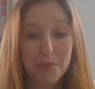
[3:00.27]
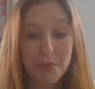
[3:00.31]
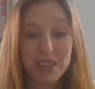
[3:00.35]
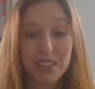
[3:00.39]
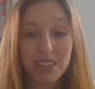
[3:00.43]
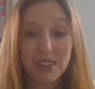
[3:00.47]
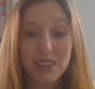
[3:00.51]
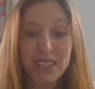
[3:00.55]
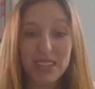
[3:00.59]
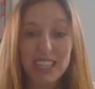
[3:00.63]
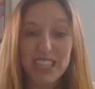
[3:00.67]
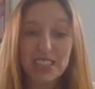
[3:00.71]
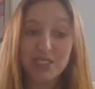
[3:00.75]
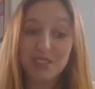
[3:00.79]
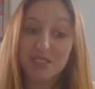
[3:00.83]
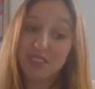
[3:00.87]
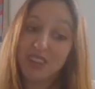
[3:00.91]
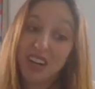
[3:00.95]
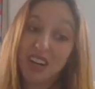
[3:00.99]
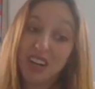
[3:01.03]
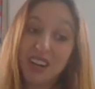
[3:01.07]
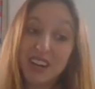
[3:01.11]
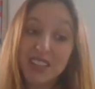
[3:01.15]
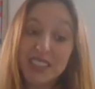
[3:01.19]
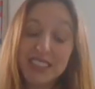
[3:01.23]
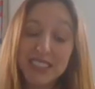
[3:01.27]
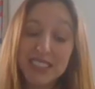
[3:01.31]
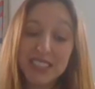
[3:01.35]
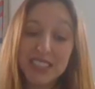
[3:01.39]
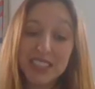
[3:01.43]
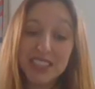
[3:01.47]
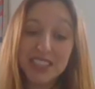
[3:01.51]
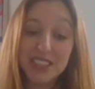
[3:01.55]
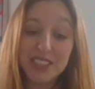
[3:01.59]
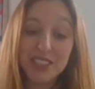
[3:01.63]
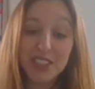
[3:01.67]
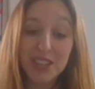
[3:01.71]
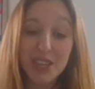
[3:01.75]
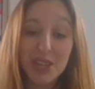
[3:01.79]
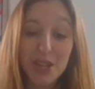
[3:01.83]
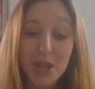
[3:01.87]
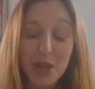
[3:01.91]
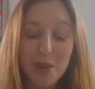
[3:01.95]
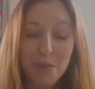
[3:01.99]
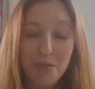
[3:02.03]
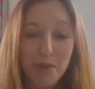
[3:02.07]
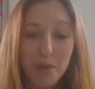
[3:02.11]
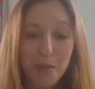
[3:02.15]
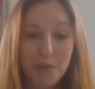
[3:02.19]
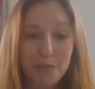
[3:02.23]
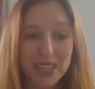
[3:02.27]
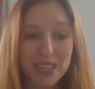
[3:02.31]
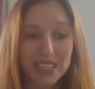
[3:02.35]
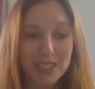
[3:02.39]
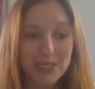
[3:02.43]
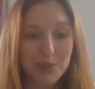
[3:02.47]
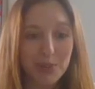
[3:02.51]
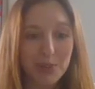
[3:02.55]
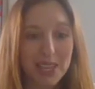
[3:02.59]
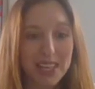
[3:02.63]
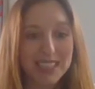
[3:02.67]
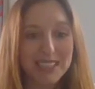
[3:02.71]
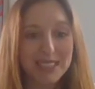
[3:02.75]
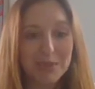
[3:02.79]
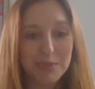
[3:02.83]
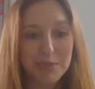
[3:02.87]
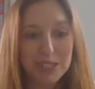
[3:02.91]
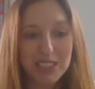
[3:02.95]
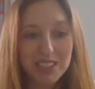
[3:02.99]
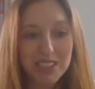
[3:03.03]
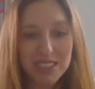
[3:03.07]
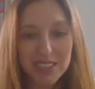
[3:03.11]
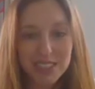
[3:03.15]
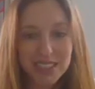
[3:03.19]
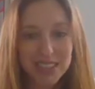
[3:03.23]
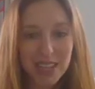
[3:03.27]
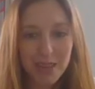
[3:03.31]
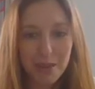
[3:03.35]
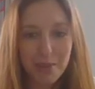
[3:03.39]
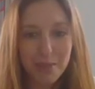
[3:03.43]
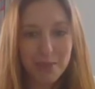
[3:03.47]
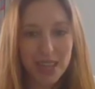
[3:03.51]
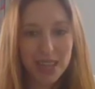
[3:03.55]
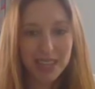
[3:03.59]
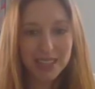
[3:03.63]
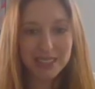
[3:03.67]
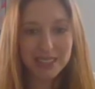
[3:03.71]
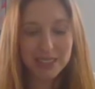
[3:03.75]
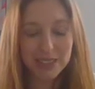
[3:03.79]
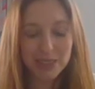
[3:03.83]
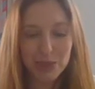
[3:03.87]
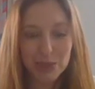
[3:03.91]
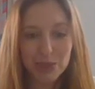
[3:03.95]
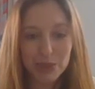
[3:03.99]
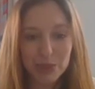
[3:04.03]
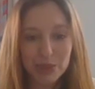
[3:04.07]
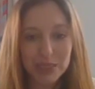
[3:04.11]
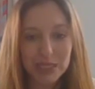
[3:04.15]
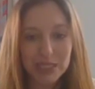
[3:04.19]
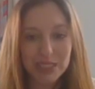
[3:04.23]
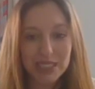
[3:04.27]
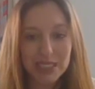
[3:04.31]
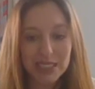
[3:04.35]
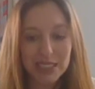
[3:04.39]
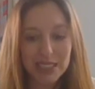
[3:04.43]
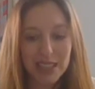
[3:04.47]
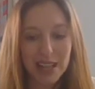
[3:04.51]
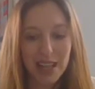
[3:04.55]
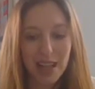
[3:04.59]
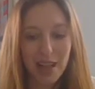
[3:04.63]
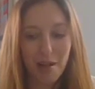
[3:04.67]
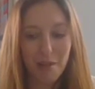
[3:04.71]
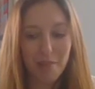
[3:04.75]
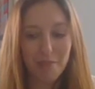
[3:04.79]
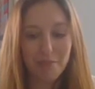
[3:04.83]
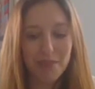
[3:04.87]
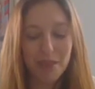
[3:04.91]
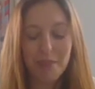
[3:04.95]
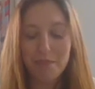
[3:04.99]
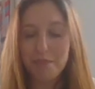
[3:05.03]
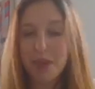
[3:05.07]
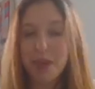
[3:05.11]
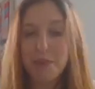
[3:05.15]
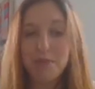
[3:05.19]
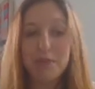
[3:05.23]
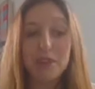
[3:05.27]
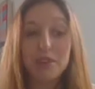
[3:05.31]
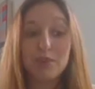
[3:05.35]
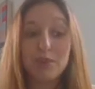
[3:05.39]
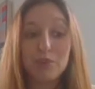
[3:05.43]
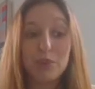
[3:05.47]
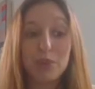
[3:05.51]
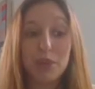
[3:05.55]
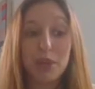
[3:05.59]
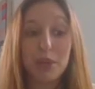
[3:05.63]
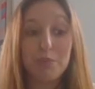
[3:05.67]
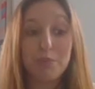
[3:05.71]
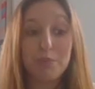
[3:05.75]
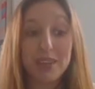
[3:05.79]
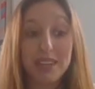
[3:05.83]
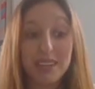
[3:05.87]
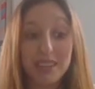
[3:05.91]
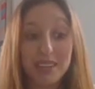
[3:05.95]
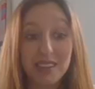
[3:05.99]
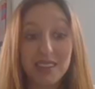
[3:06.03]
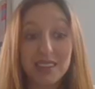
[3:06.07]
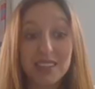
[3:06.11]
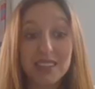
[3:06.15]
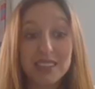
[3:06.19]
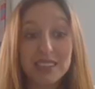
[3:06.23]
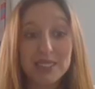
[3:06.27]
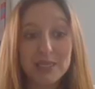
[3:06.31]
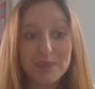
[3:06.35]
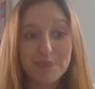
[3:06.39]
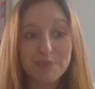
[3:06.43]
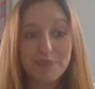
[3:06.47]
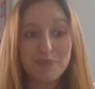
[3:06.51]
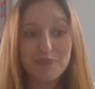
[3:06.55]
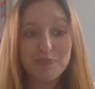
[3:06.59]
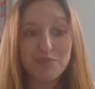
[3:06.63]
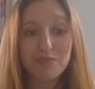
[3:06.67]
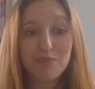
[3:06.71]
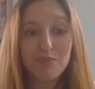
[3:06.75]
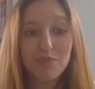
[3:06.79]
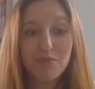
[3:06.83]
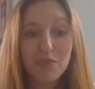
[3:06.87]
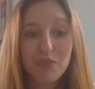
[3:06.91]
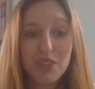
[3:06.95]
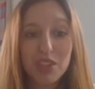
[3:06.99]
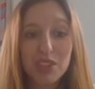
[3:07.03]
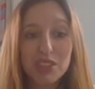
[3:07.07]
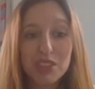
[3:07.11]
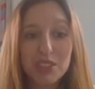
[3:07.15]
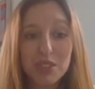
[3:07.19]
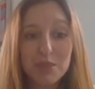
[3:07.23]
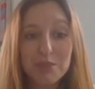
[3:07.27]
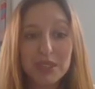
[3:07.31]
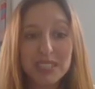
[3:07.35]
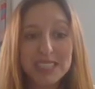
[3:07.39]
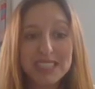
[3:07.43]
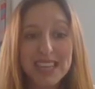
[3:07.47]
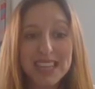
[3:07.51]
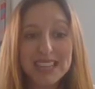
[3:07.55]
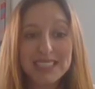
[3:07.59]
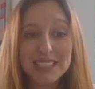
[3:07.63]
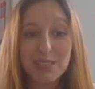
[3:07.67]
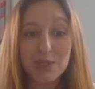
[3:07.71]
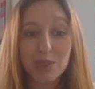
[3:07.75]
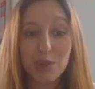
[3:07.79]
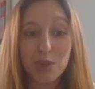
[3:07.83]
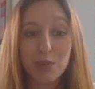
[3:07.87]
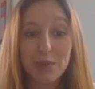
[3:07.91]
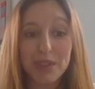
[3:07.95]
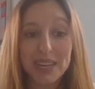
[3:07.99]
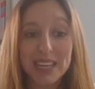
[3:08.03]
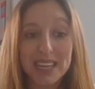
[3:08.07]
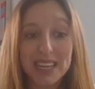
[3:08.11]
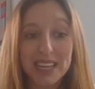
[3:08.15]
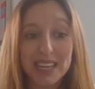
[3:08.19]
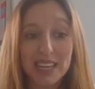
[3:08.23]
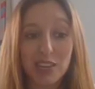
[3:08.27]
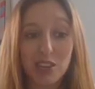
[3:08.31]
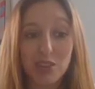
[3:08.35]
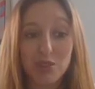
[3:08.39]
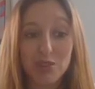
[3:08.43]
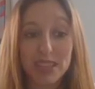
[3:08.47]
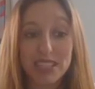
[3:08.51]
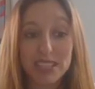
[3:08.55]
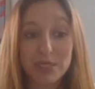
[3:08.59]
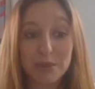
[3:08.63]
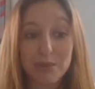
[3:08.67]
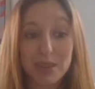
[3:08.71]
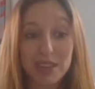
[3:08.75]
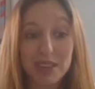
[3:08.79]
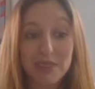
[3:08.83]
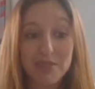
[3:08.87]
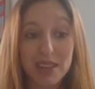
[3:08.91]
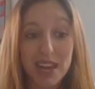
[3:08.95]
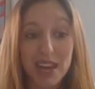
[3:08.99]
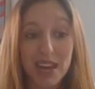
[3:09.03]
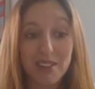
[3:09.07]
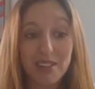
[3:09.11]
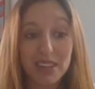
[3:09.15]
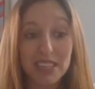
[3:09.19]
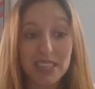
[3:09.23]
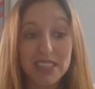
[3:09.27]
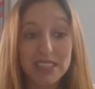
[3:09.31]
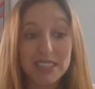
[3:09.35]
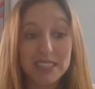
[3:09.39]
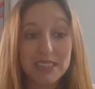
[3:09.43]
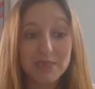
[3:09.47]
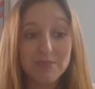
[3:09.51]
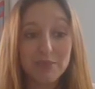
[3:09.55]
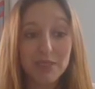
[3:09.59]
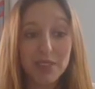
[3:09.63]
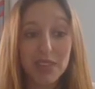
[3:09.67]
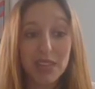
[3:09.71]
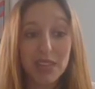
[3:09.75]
maybe going into a rehearsal, popping into an exhibition to see it being installed, then maybe off to an opening night. So my days are normally incredibly varied.